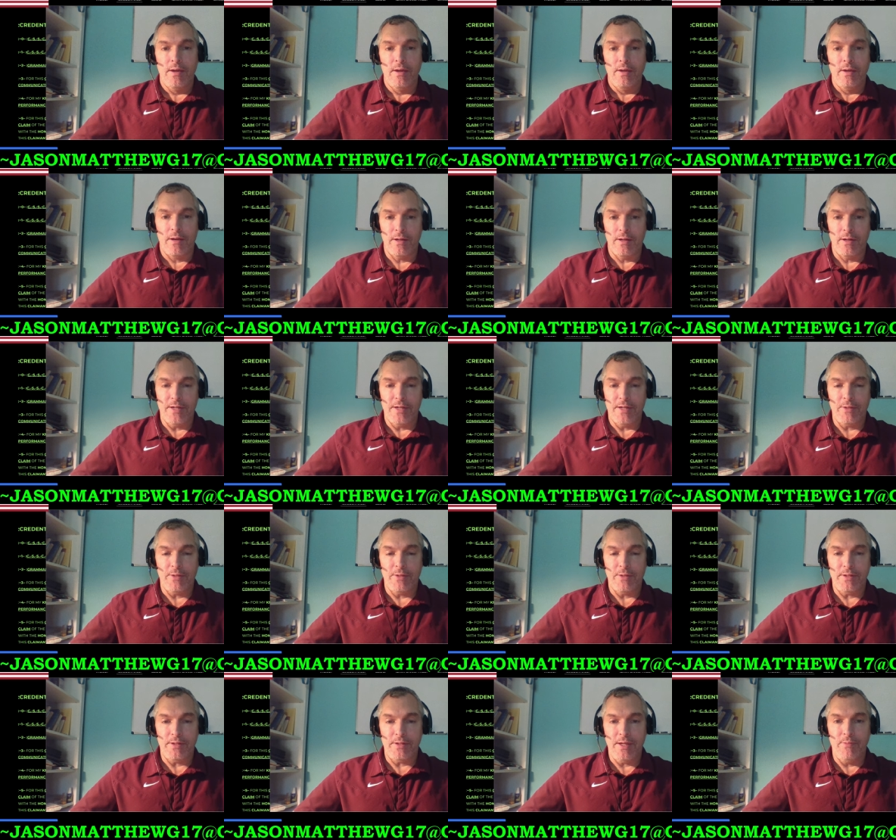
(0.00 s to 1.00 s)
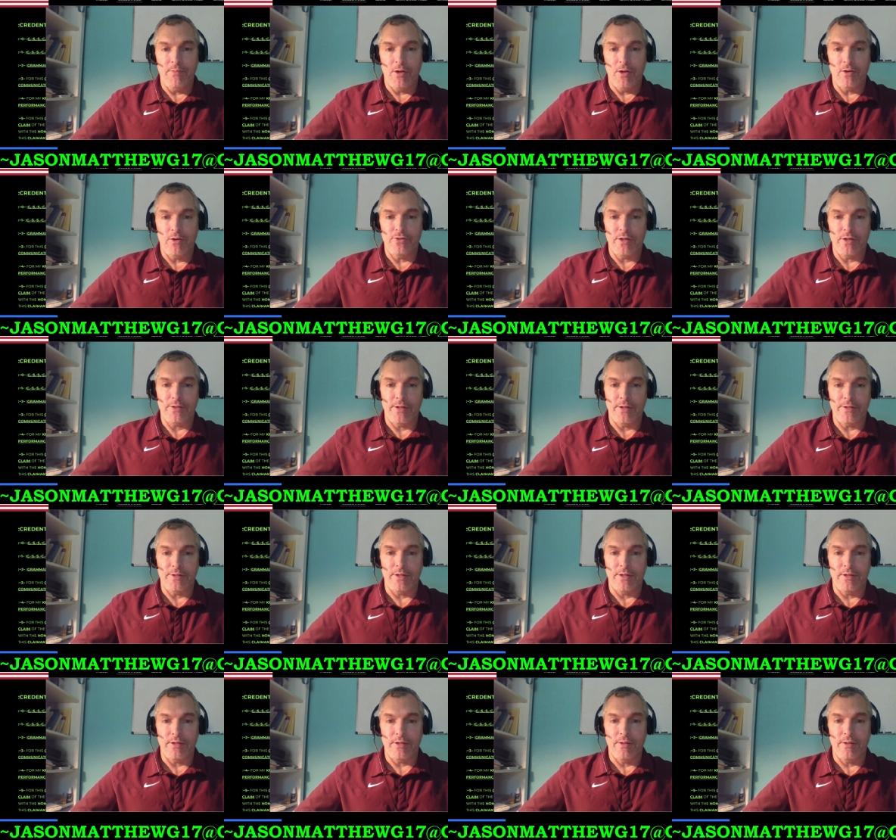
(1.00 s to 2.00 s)
contact me at the email address
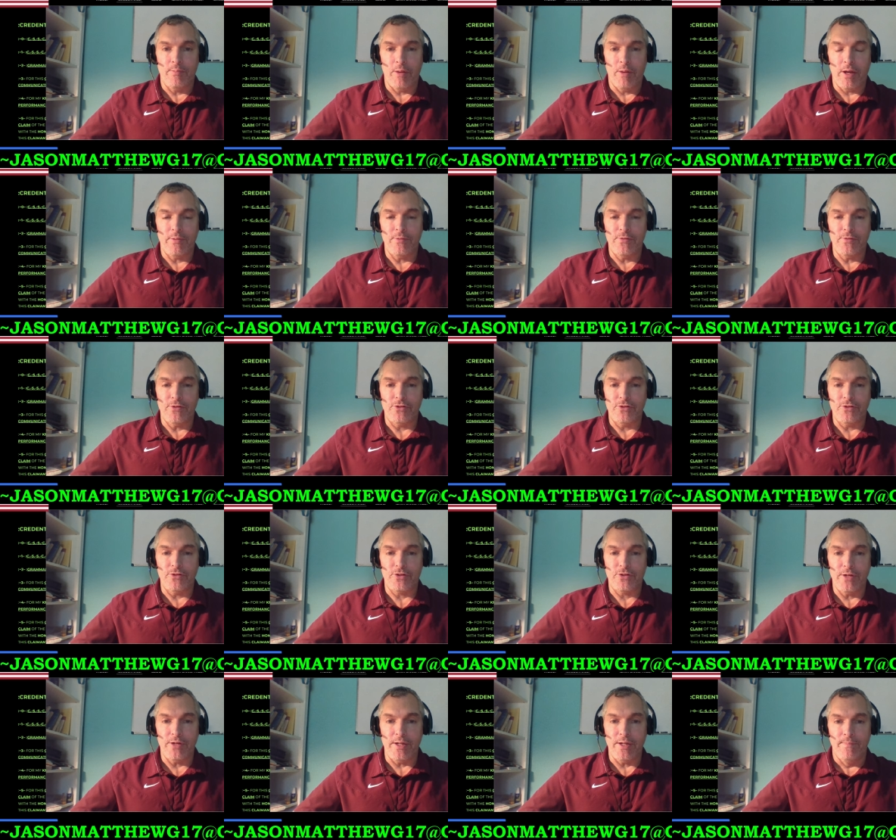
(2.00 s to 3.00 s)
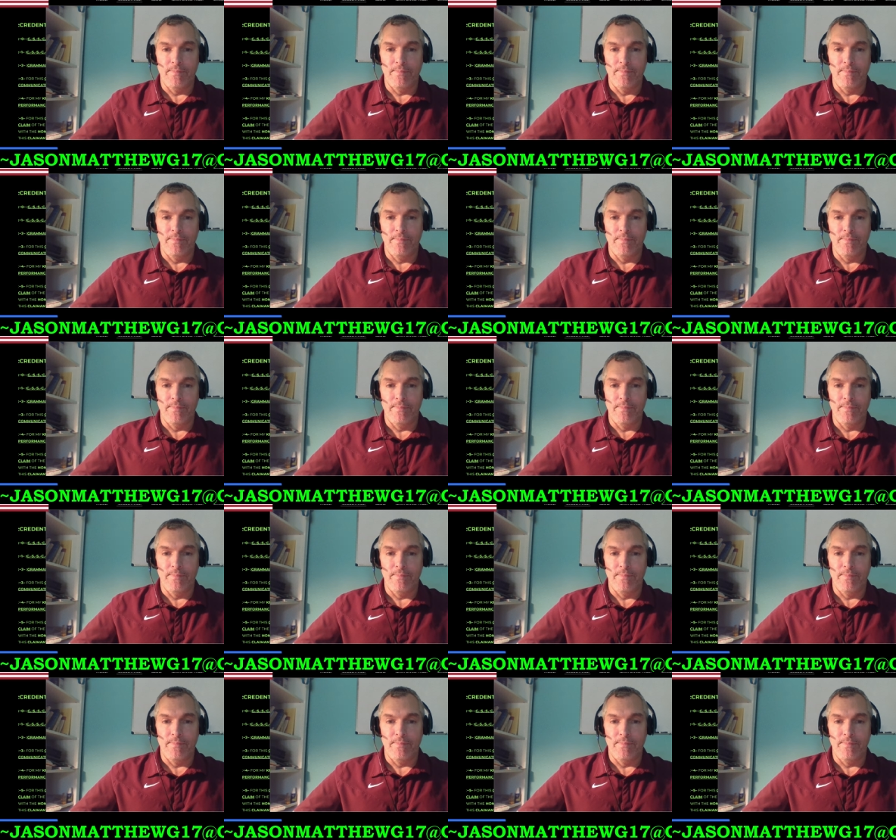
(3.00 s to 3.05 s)
listed at the bottom of your screen.